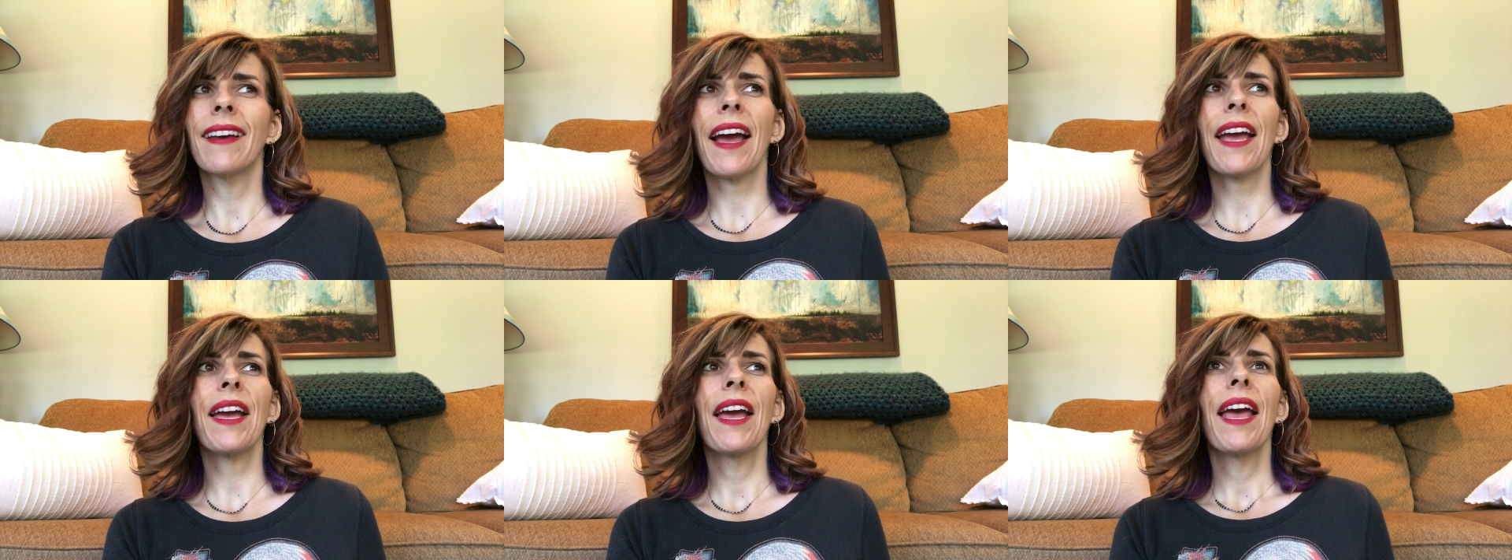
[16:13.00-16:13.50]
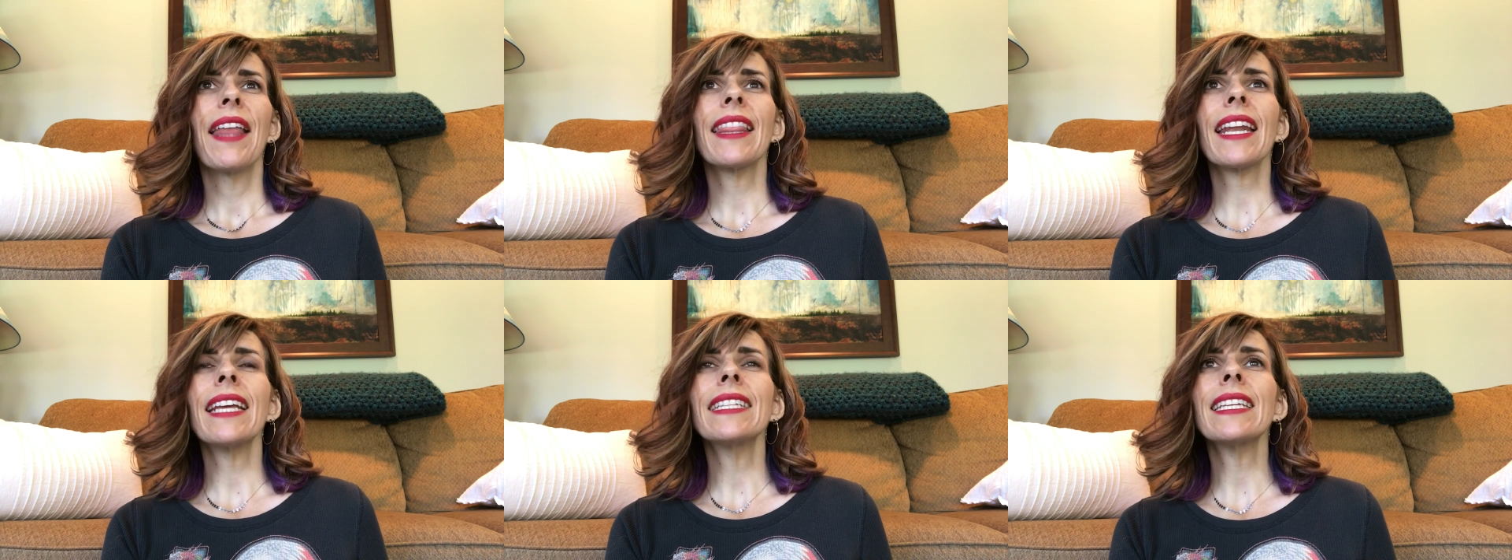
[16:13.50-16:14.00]
I,
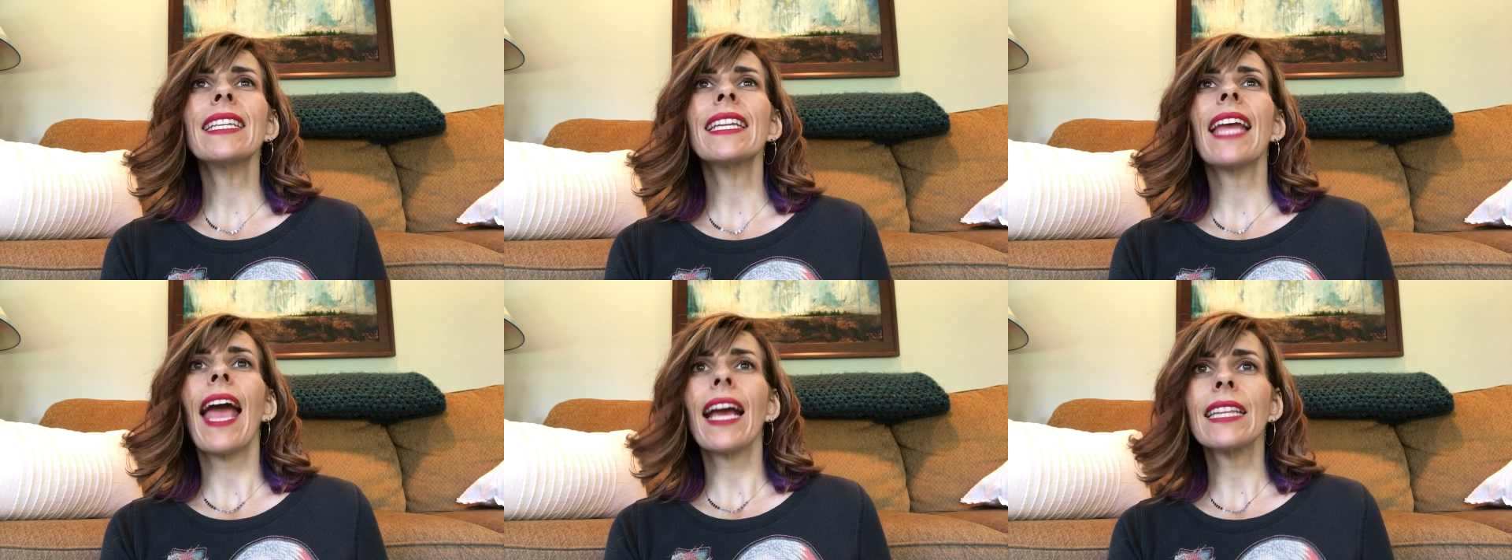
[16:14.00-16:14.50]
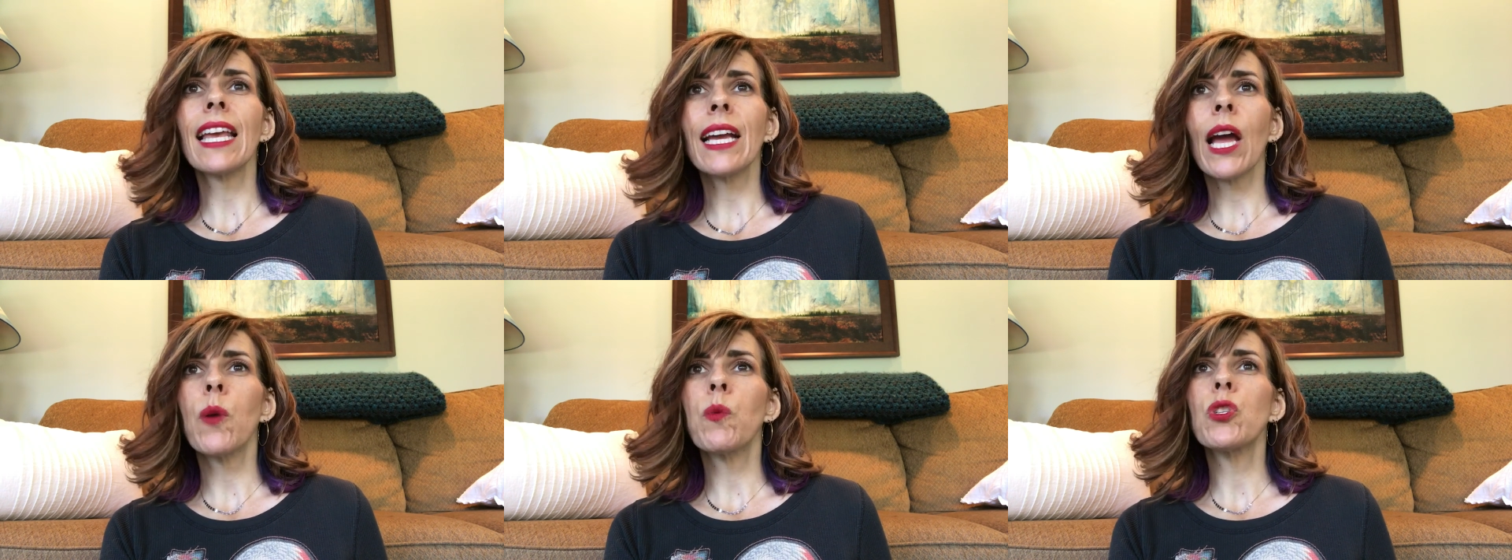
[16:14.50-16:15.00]
that I didn't act
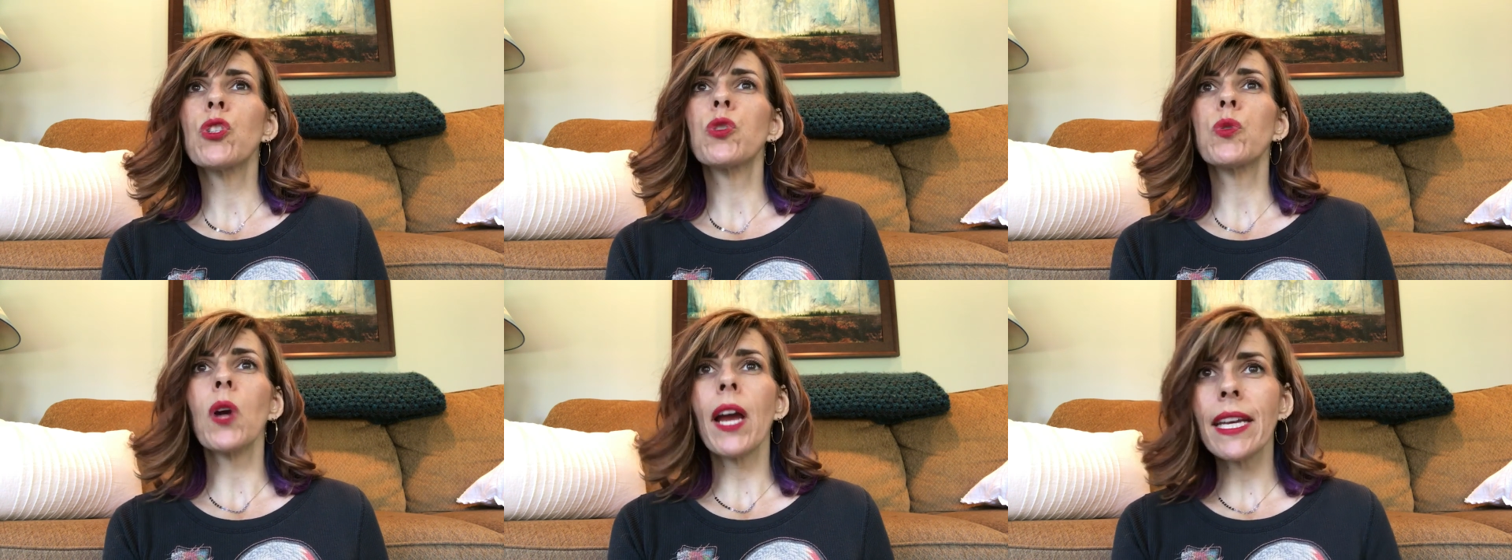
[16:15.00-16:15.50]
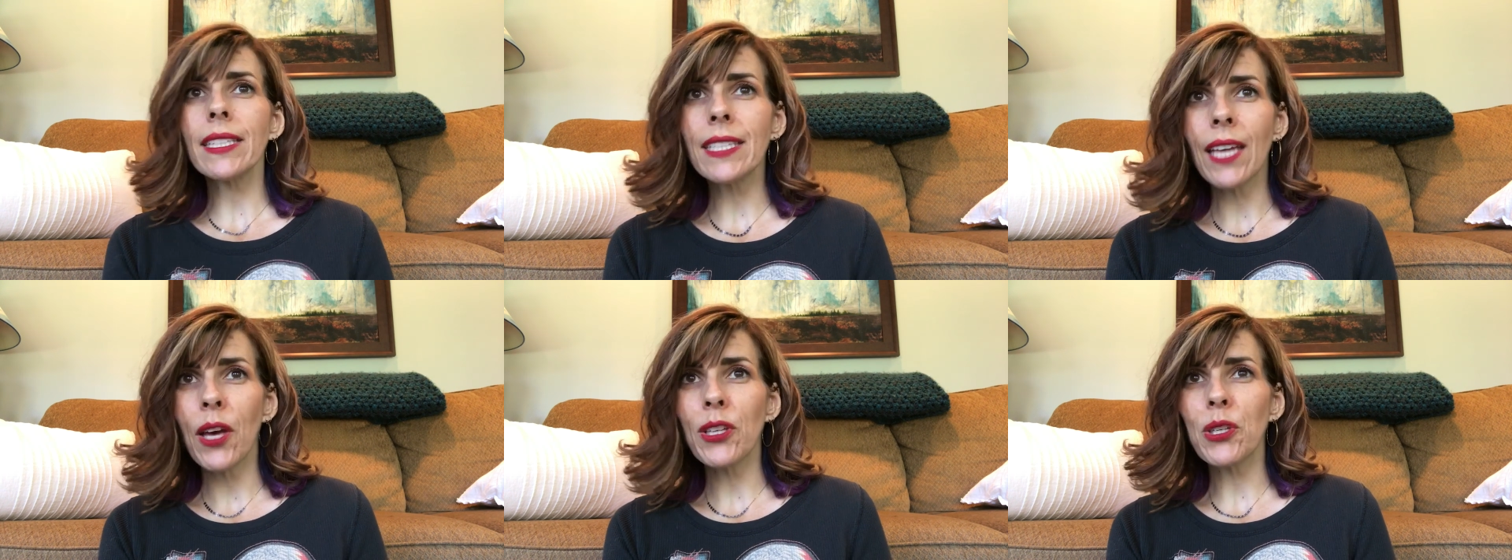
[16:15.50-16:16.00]
like I was trying to
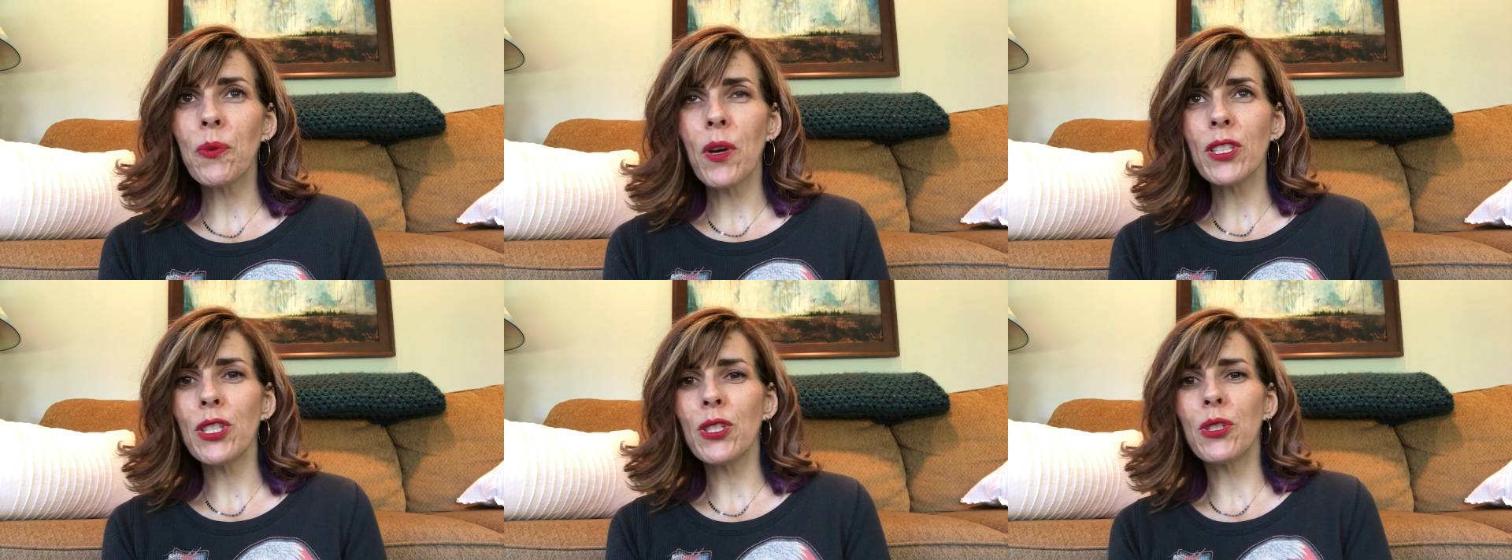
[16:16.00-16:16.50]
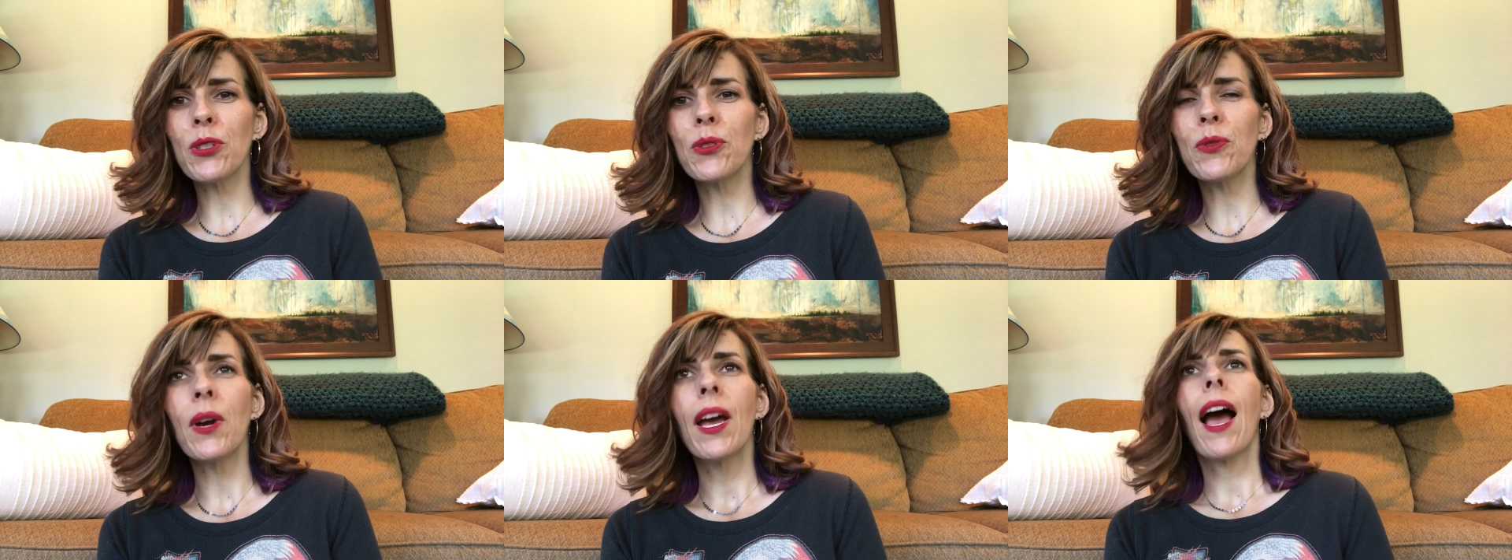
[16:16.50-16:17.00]
tell you what to
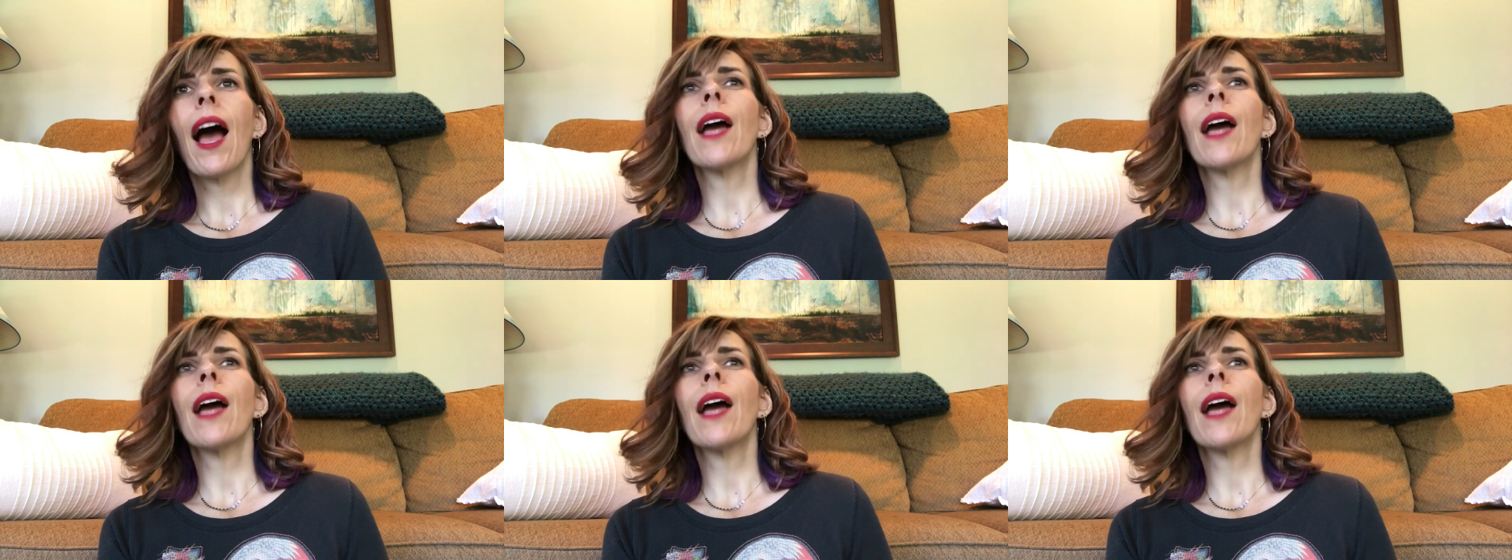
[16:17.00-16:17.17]
do.